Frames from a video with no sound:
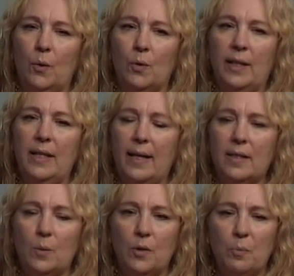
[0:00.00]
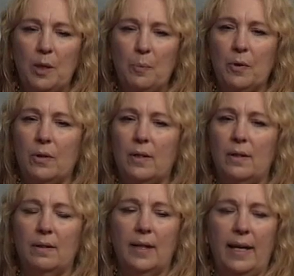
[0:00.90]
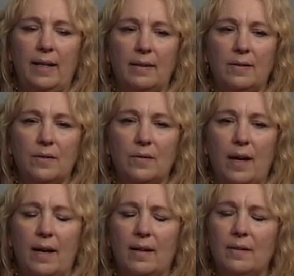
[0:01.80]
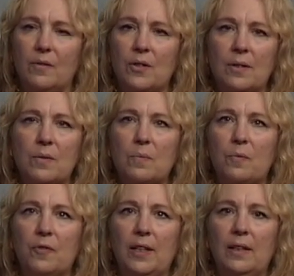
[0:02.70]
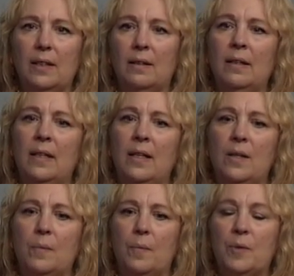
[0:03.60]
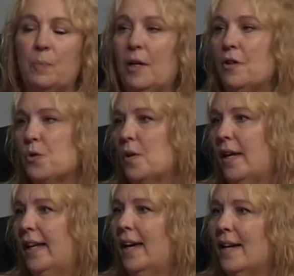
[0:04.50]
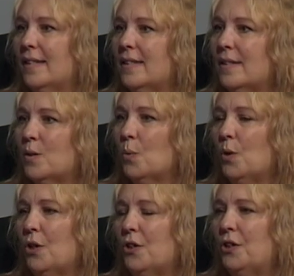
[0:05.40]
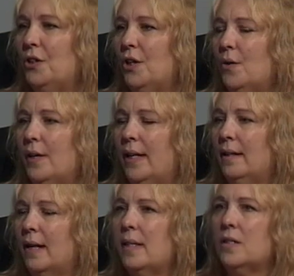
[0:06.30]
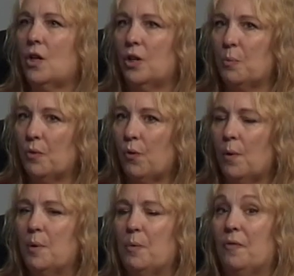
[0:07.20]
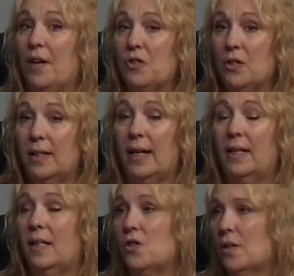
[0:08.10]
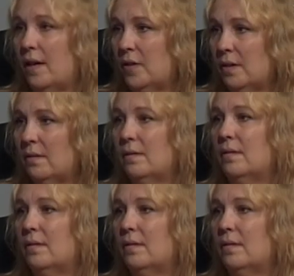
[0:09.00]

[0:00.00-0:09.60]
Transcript: connecting with people and just feeling spiritual, I guess, is the word, you know, and I started performing professionally at age 11.